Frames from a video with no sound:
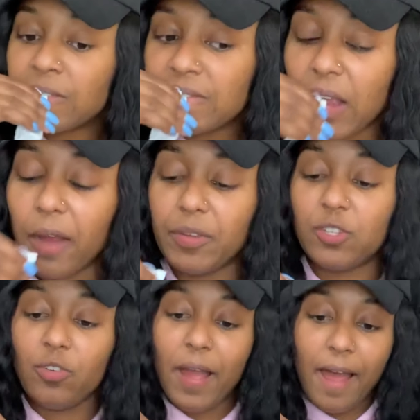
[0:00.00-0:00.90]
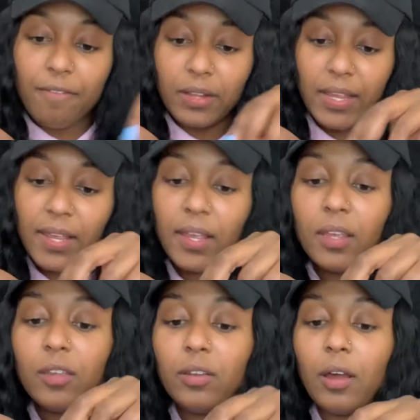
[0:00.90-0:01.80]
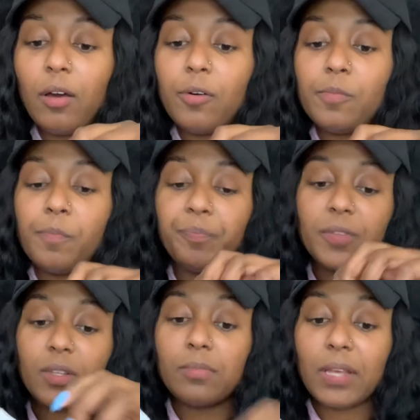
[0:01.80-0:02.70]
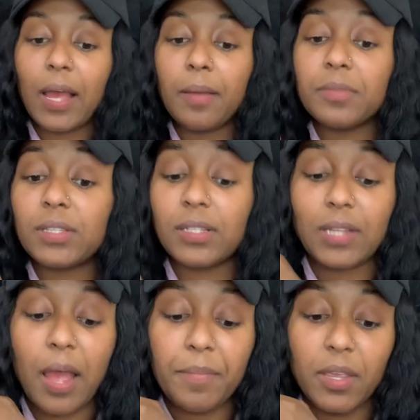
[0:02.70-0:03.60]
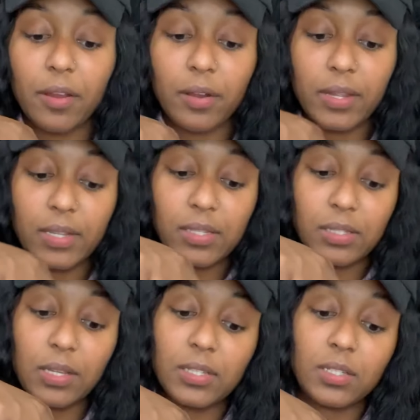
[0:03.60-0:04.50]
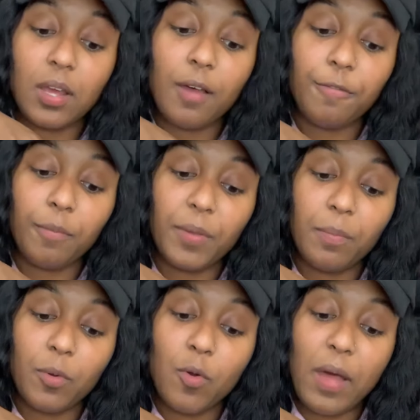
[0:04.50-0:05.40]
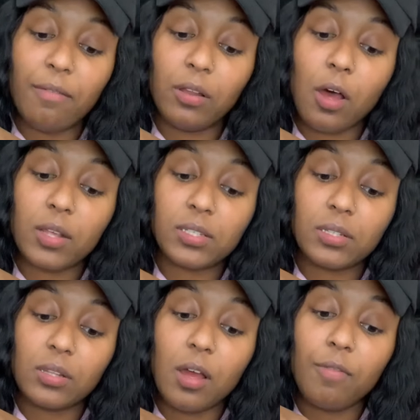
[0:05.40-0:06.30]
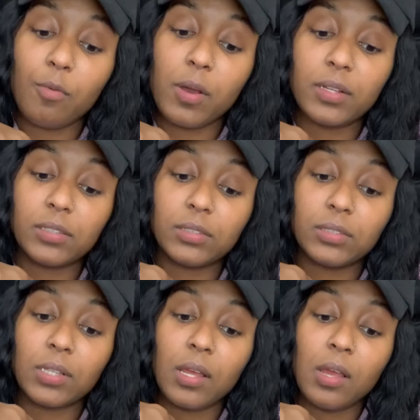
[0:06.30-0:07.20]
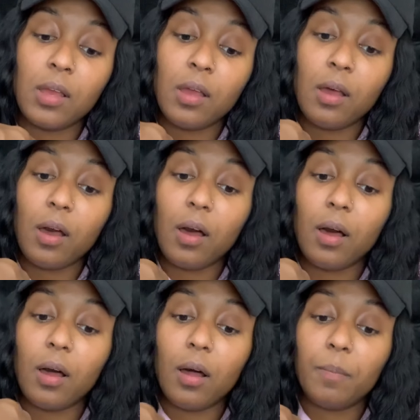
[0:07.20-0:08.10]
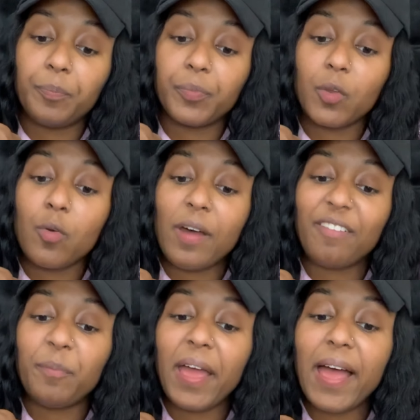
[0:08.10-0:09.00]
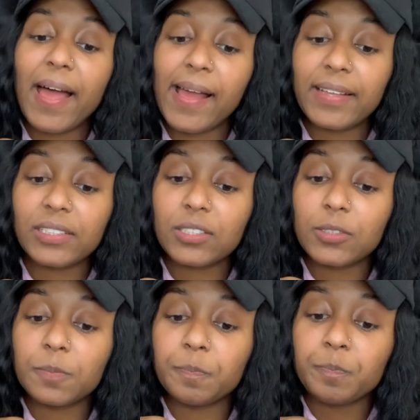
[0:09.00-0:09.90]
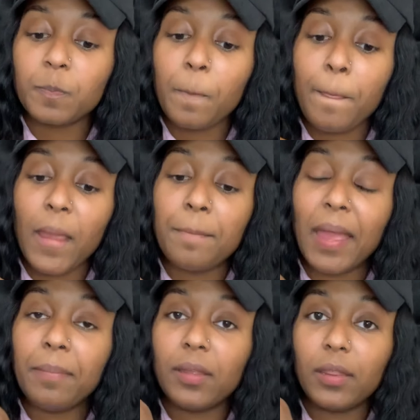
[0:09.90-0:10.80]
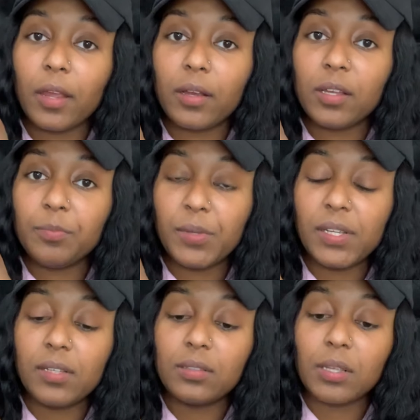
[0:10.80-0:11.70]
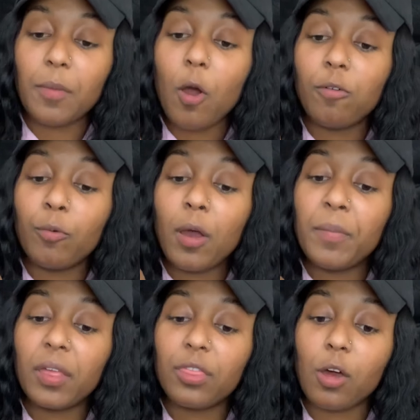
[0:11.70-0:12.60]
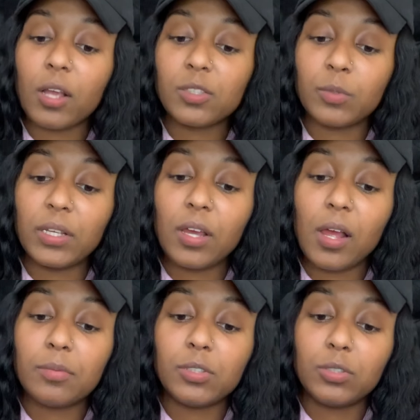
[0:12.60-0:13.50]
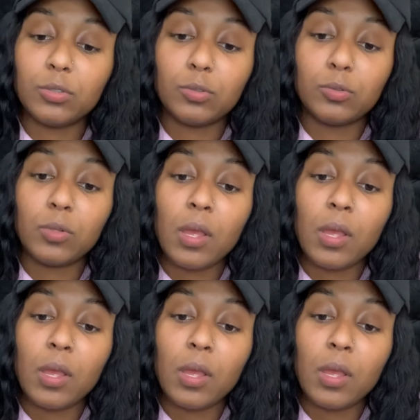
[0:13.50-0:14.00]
Are we traveling? You know, sometimes this time of year is tough for people who have lost loved ones, who have passed. Maybe there could be some overwhelming thoughts when it comes to